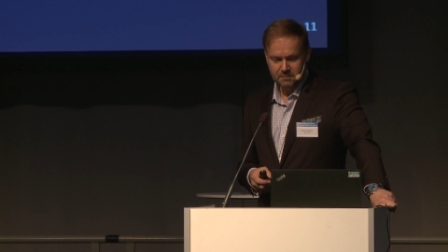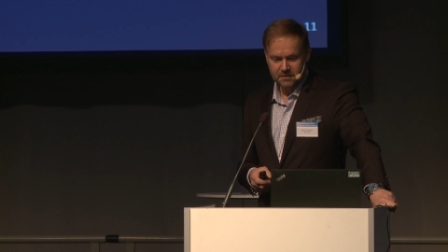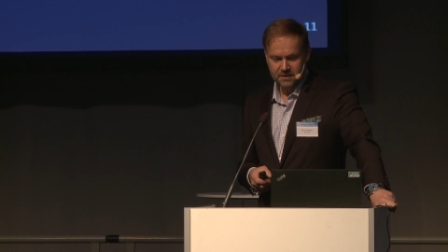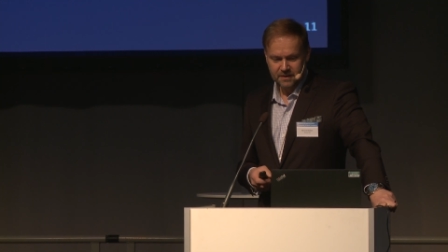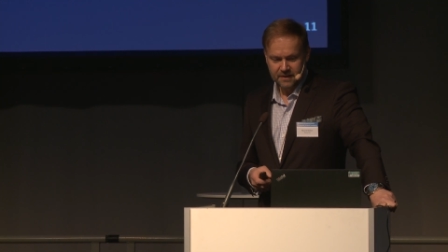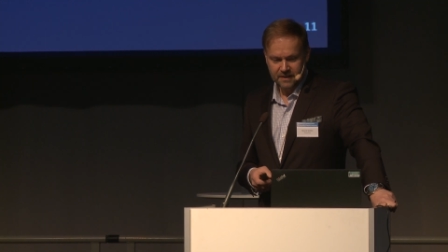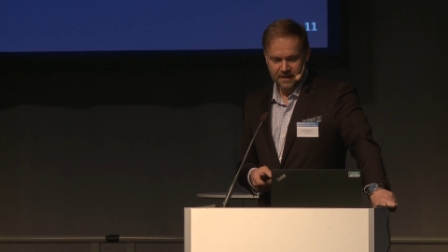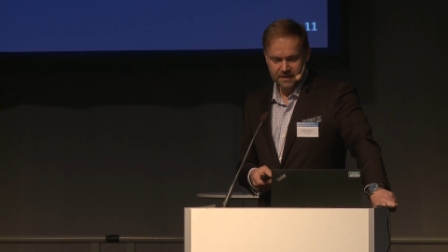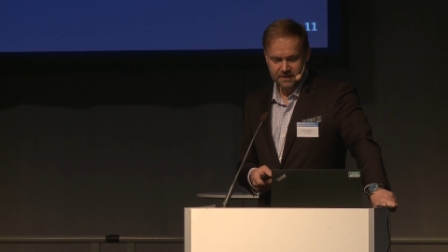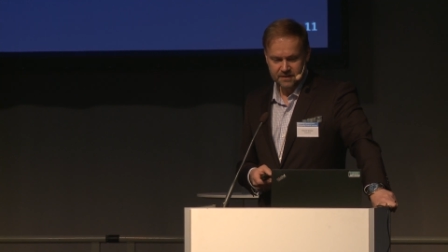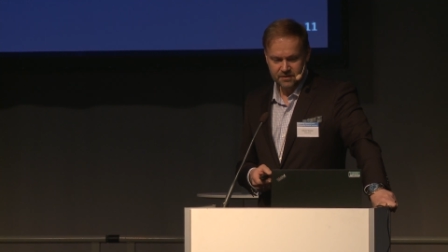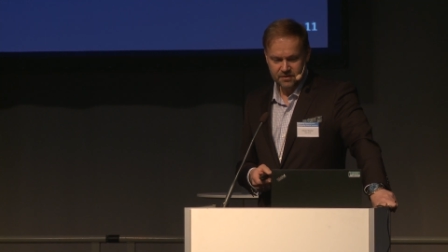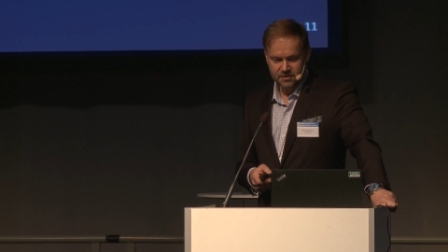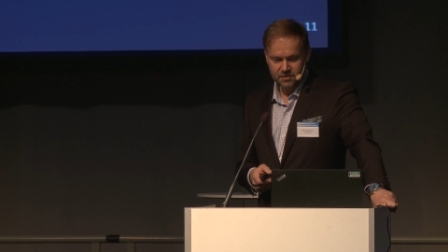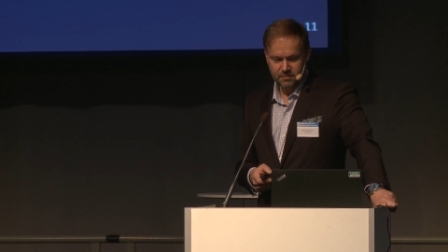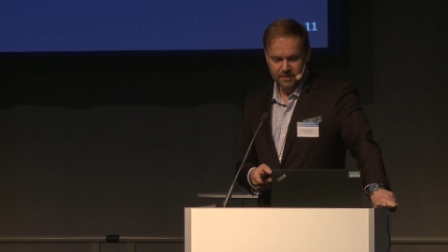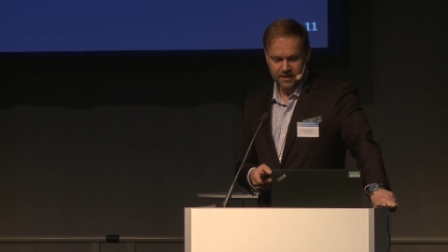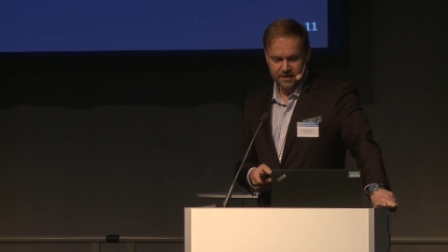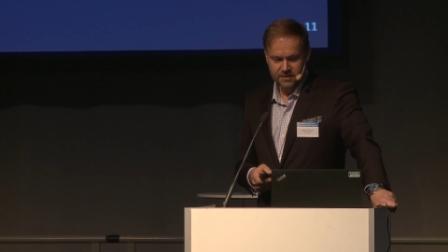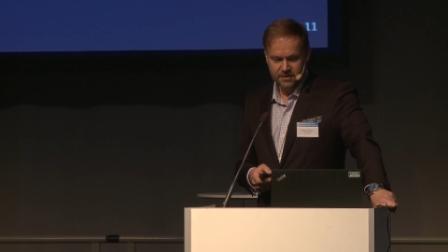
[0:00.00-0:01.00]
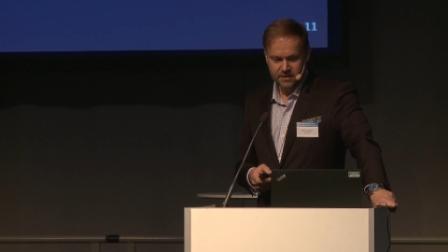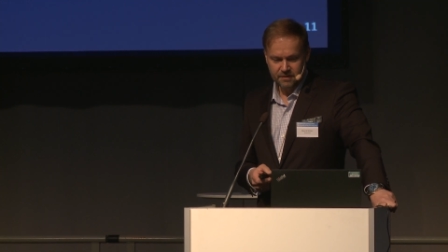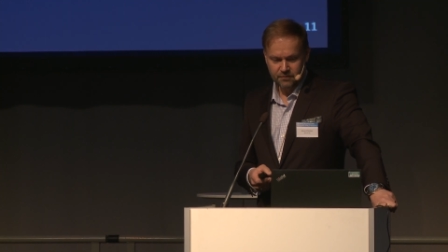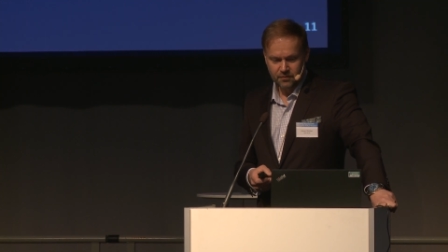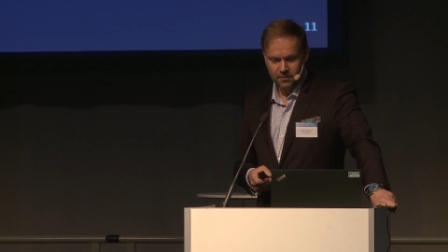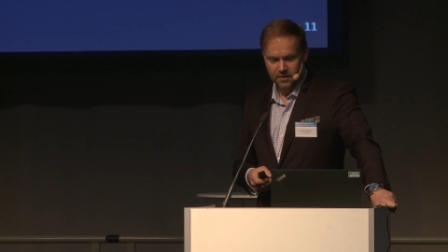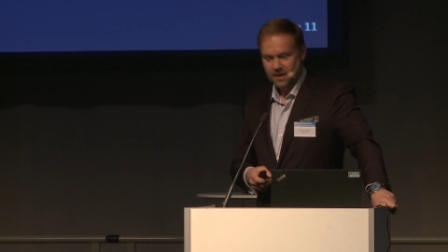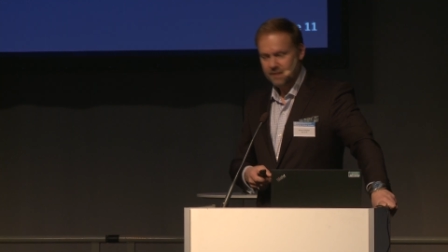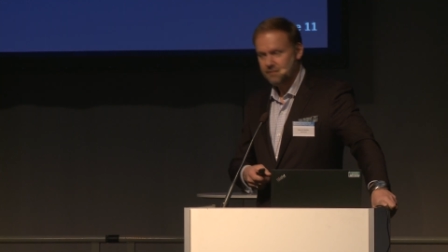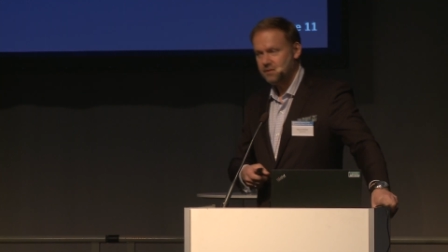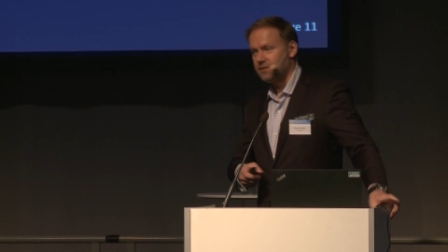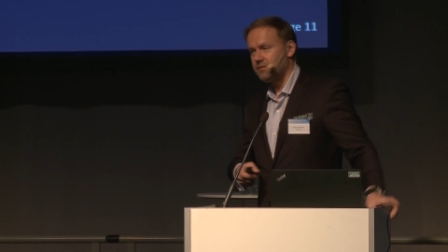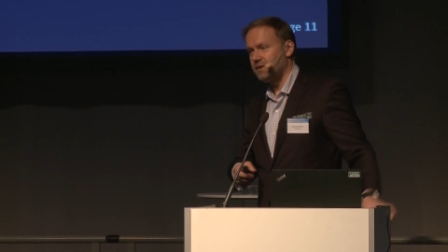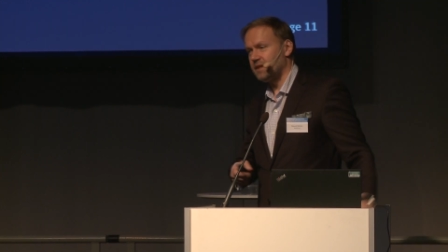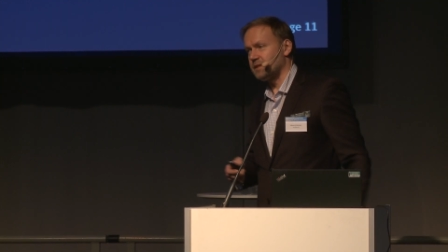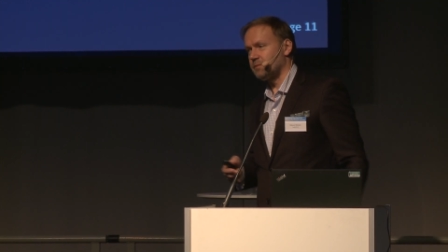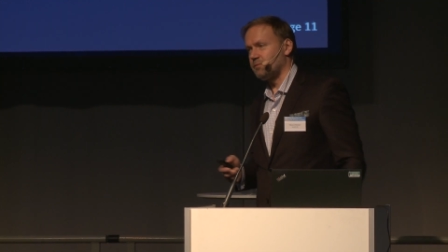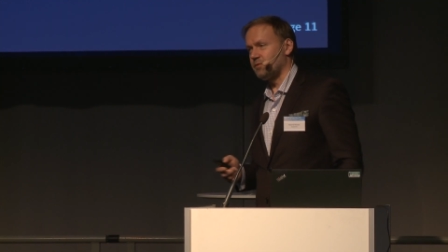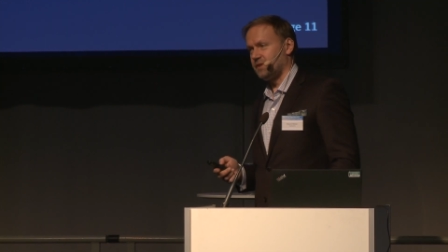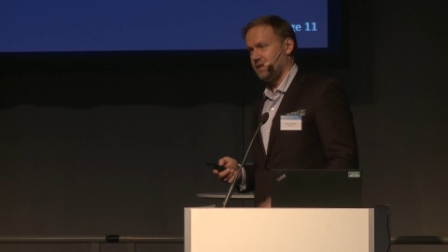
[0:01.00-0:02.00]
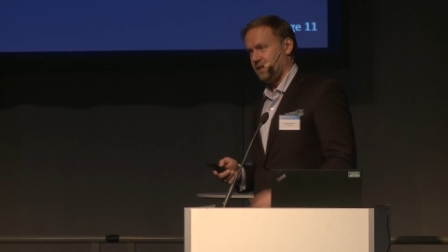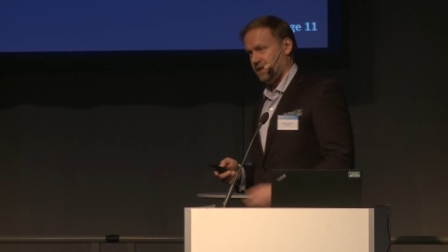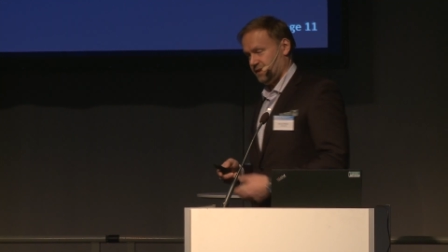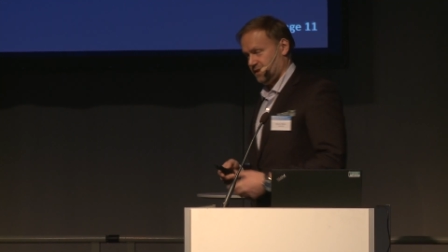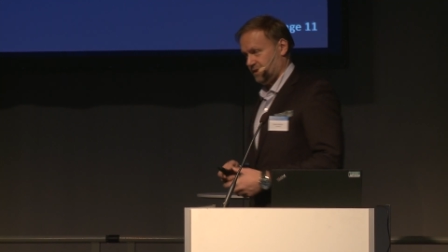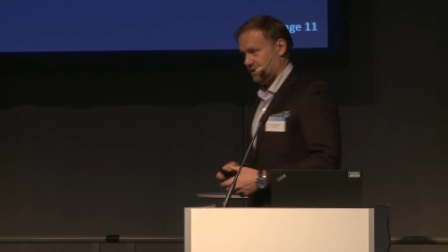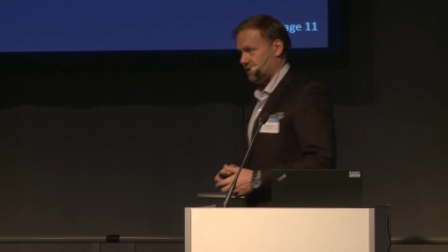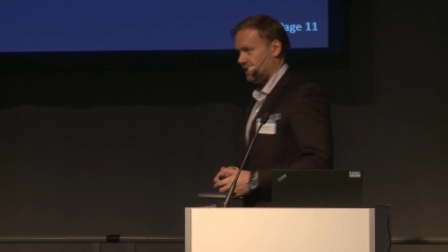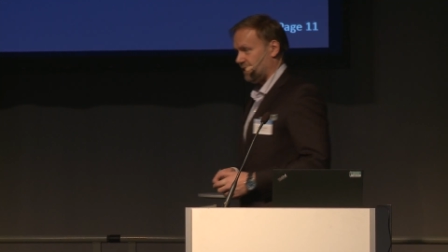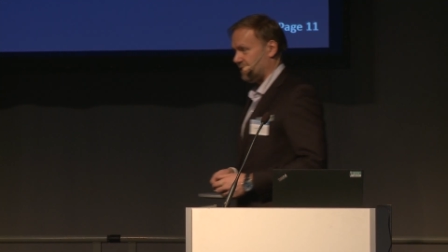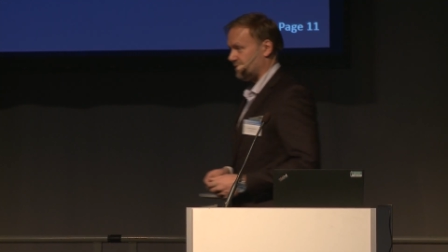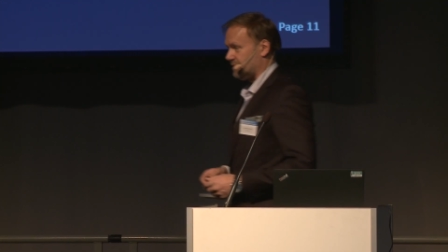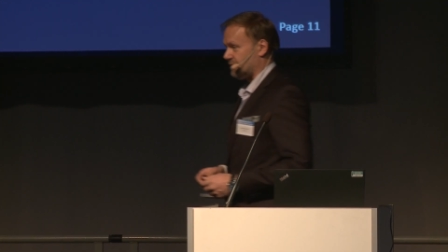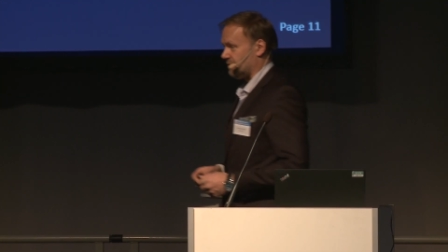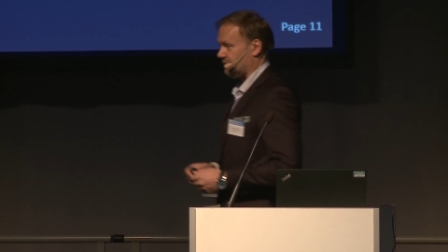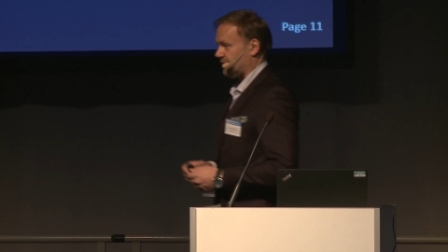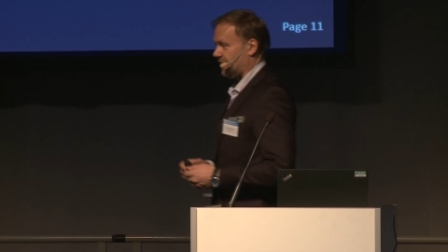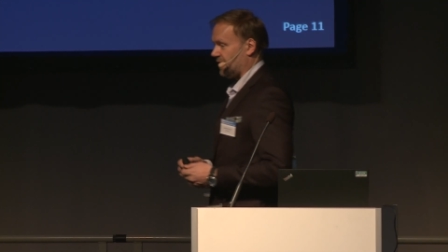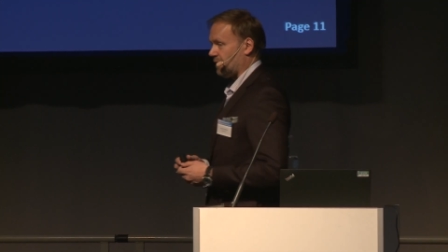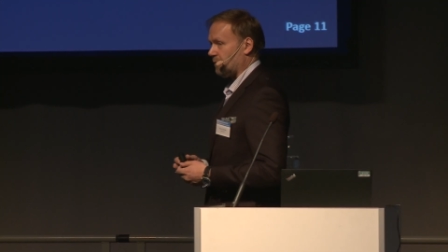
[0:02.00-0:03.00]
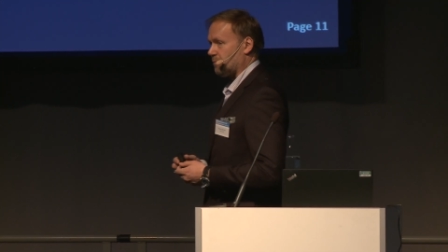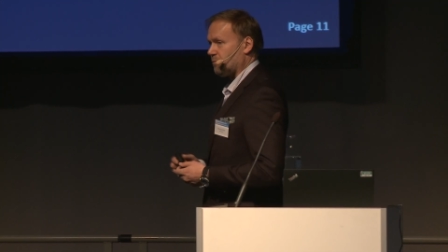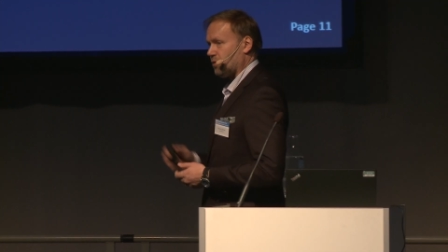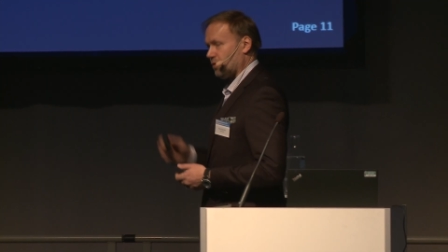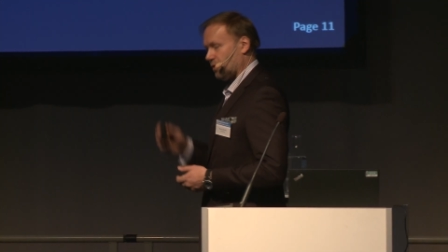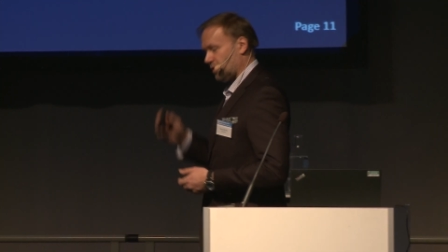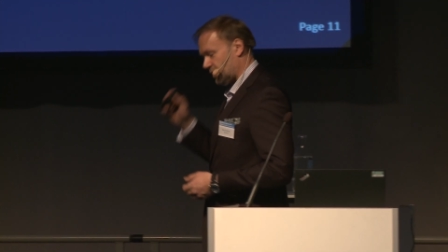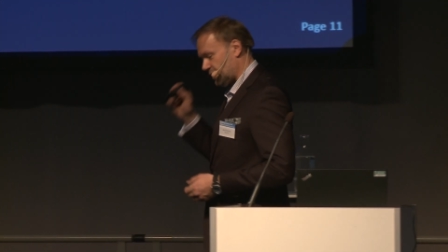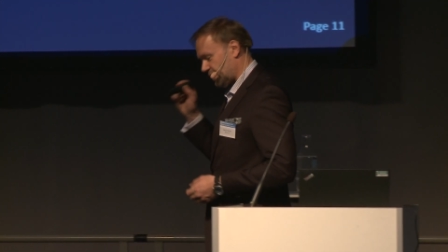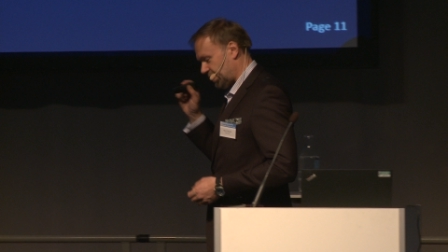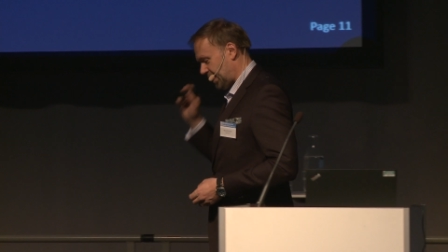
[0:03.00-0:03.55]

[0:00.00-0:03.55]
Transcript: mitigation strategy for heavy transportation that is available